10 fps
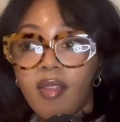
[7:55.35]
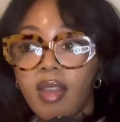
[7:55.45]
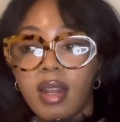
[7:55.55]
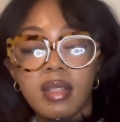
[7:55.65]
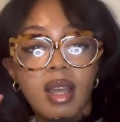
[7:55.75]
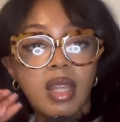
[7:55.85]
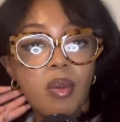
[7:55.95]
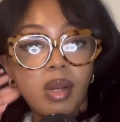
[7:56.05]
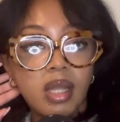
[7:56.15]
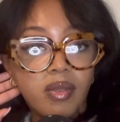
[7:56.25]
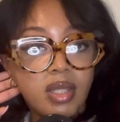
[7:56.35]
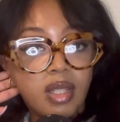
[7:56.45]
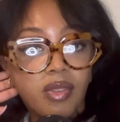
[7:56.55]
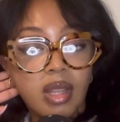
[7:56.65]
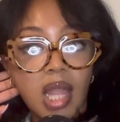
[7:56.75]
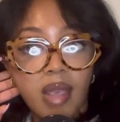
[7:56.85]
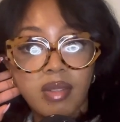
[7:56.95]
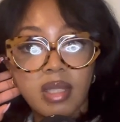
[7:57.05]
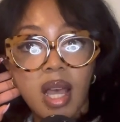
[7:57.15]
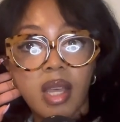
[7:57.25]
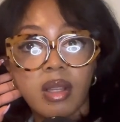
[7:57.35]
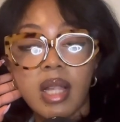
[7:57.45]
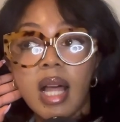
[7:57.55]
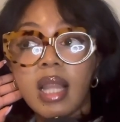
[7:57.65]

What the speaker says: they decide they want to live a different lifestyle,